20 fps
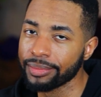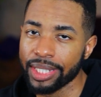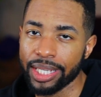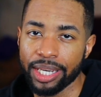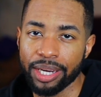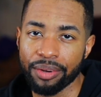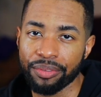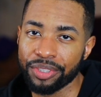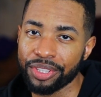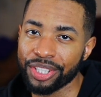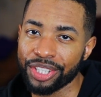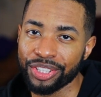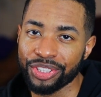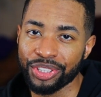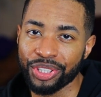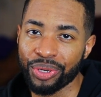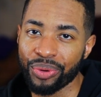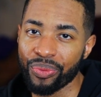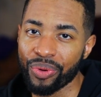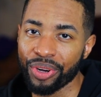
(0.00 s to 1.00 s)
and everything's
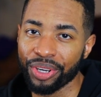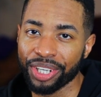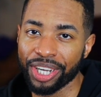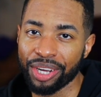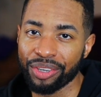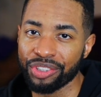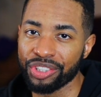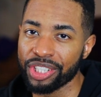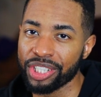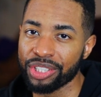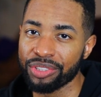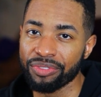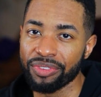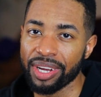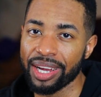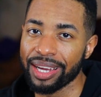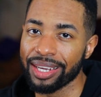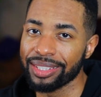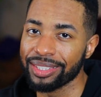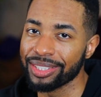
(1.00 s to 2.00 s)
going to work out just
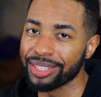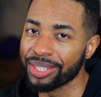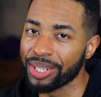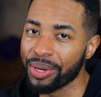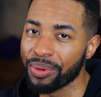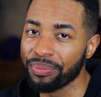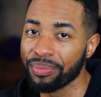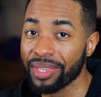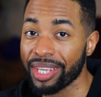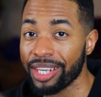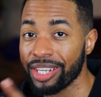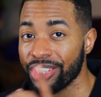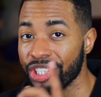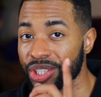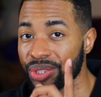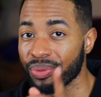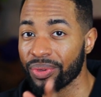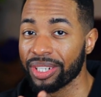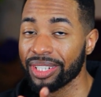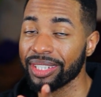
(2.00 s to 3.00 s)
fine. So
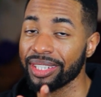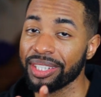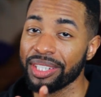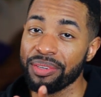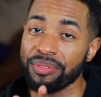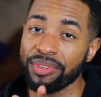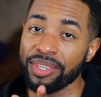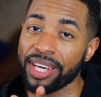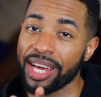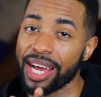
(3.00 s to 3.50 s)
just wanted to leave you